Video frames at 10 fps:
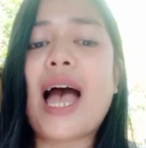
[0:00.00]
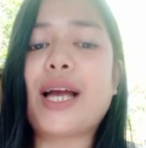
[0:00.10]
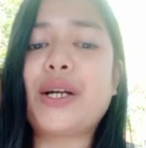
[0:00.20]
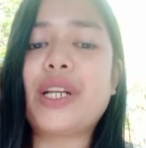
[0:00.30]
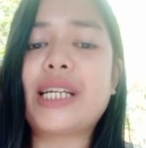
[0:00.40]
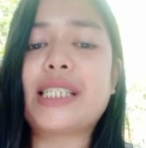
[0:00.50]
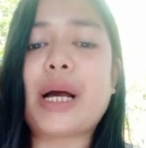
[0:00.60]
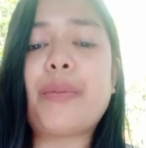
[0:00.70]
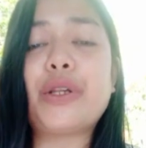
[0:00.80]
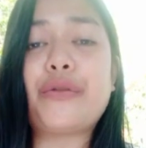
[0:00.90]
A good
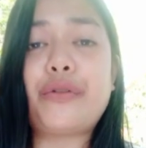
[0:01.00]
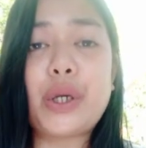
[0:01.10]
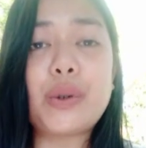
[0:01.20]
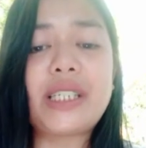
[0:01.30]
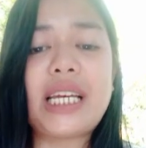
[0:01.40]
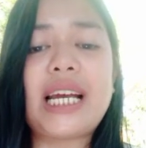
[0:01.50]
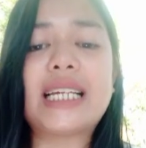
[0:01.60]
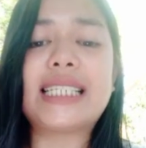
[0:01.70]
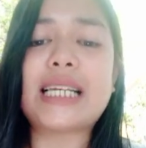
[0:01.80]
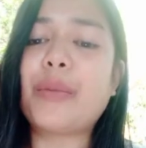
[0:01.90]
example of using
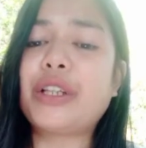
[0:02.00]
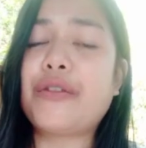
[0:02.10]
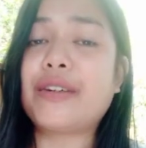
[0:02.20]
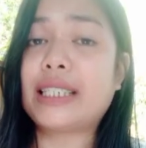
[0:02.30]
a summative